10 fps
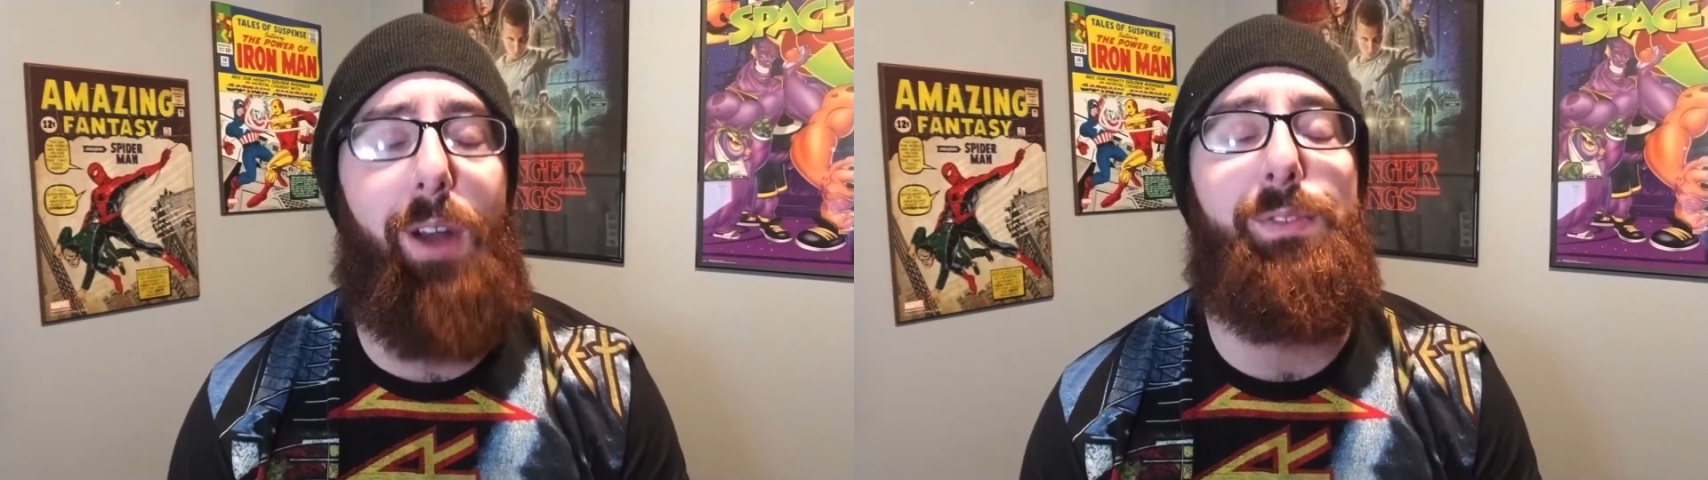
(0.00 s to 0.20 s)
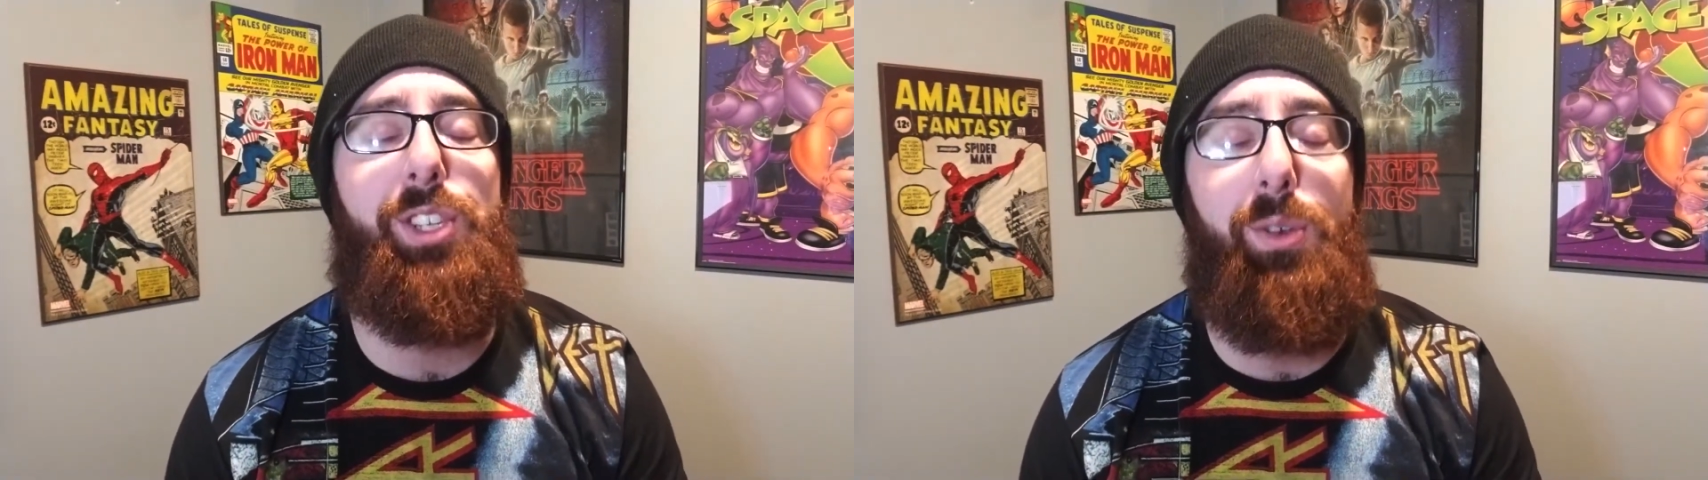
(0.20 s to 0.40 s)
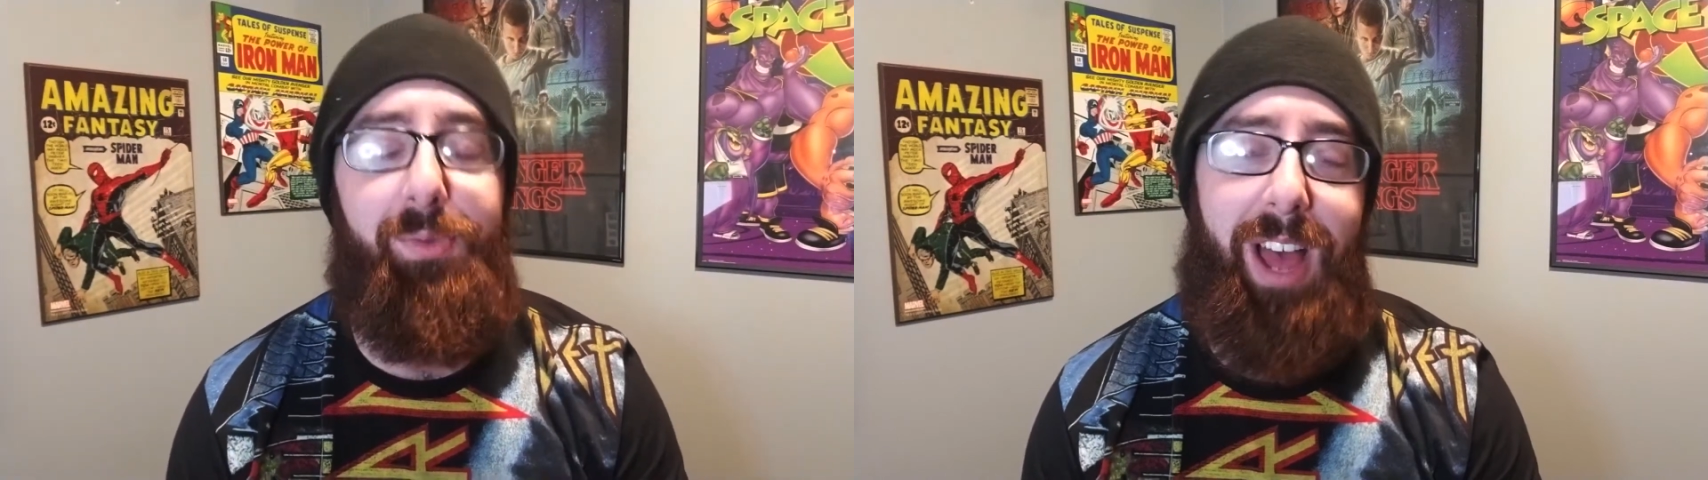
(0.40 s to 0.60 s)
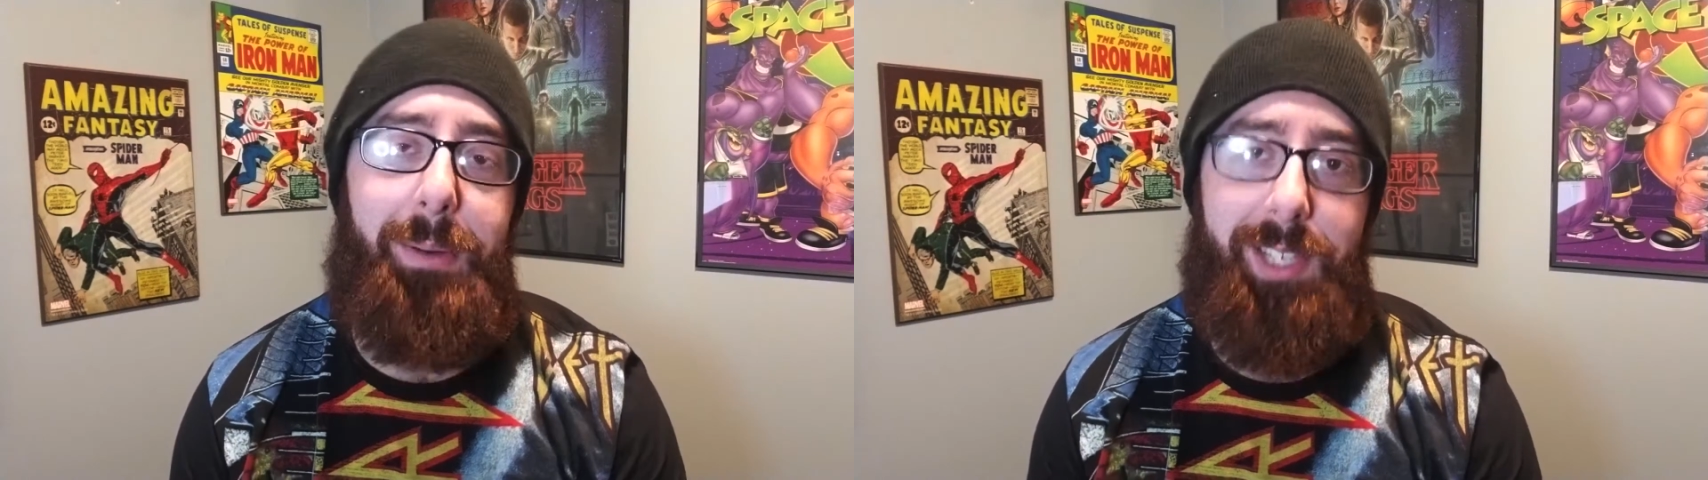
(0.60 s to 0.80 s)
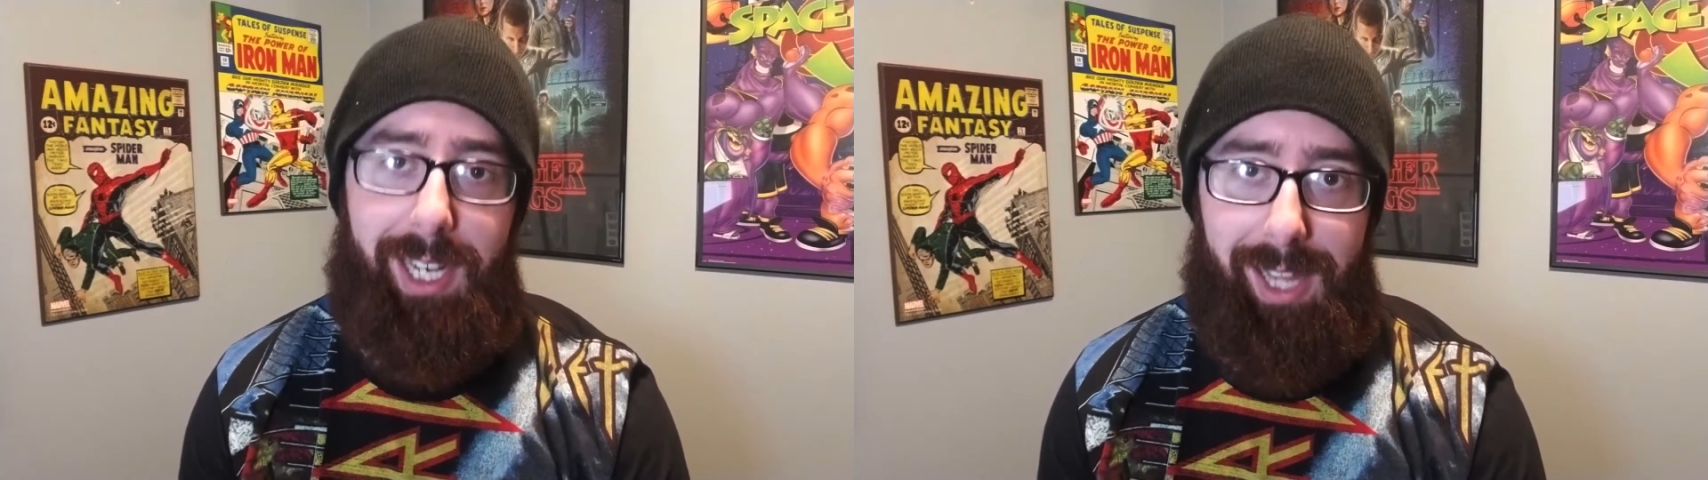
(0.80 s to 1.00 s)
of
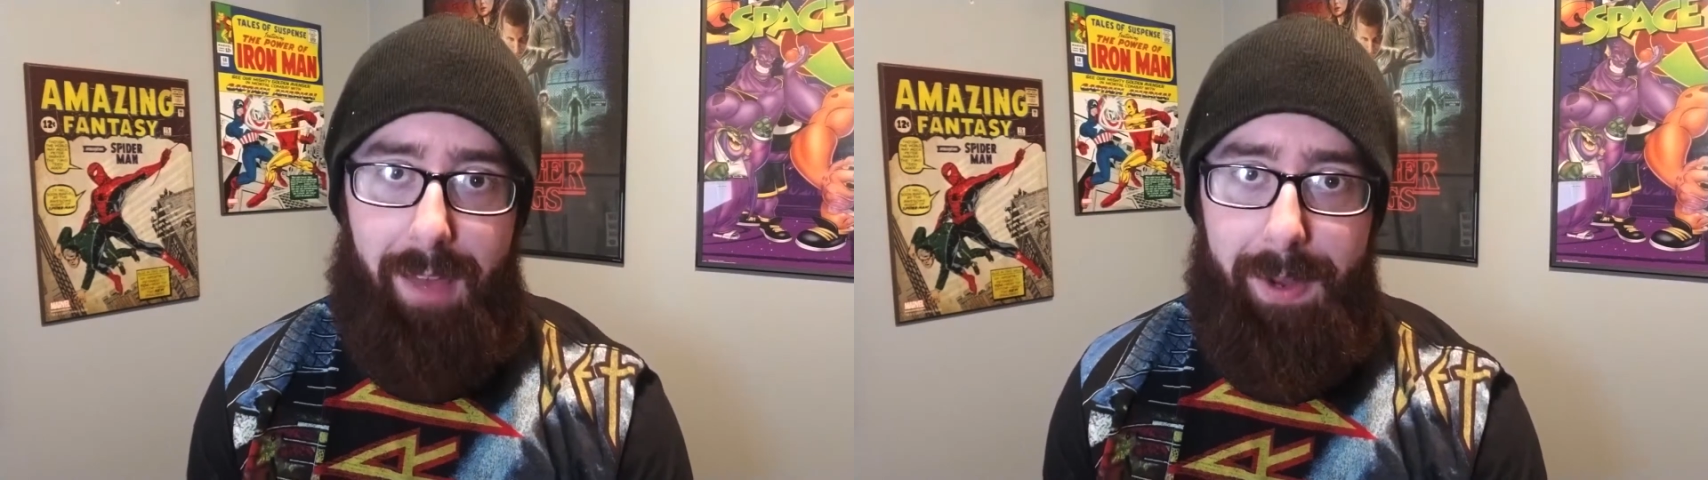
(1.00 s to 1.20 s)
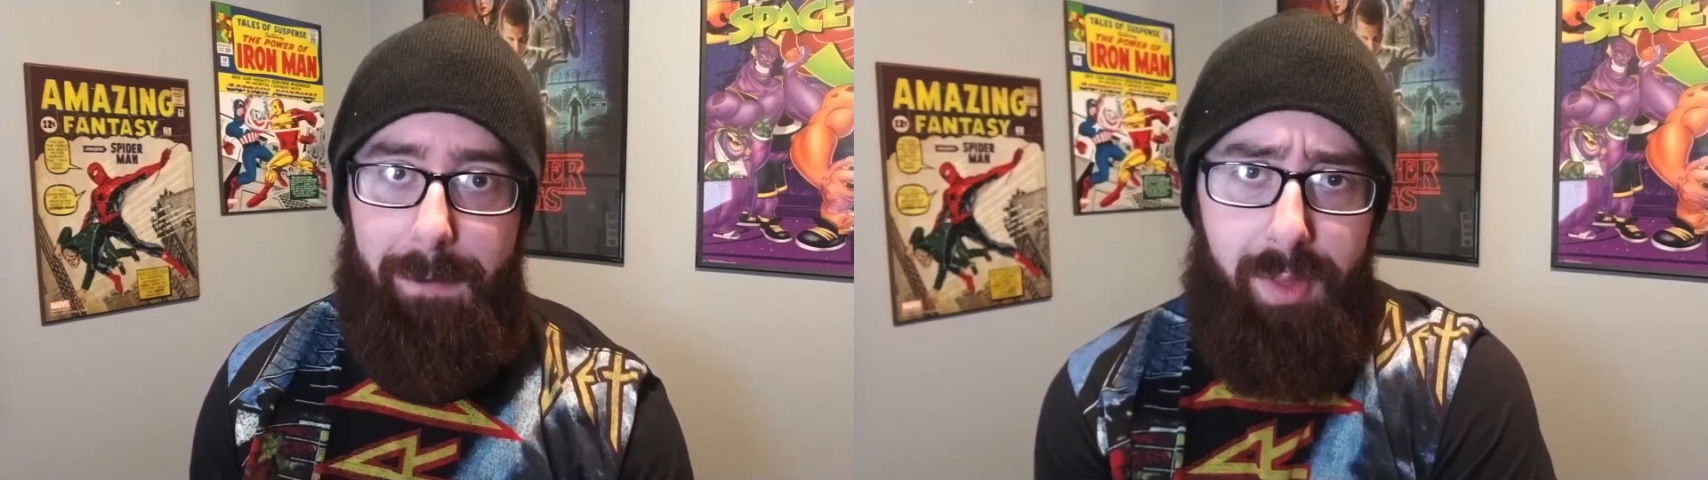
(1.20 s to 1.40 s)
2011.